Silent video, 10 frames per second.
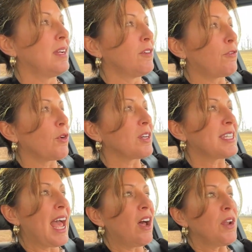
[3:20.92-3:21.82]
for a
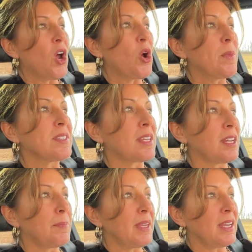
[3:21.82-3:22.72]
townhome is going
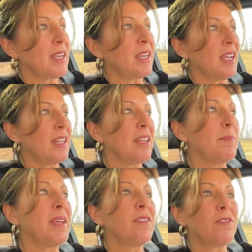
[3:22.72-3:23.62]
to be in the
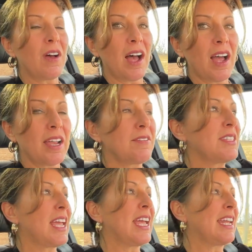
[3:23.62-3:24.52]

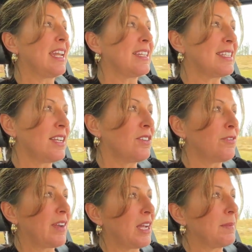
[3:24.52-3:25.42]
mid-5s, and in a single
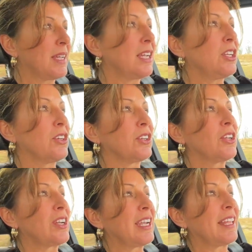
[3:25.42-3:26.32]
family, you're
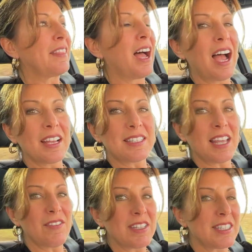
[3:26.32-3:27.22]
looking at the high
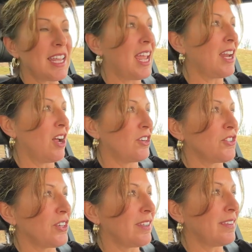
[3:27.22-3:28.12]
7s to
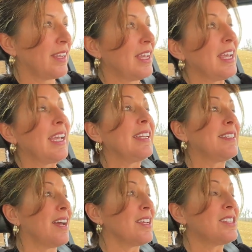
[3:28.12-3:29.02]
800s.
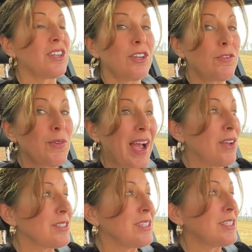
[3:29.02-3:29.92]
There are a few
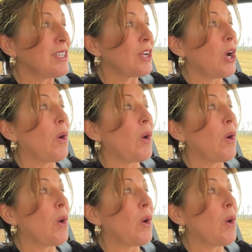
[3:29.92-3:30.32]
houses that go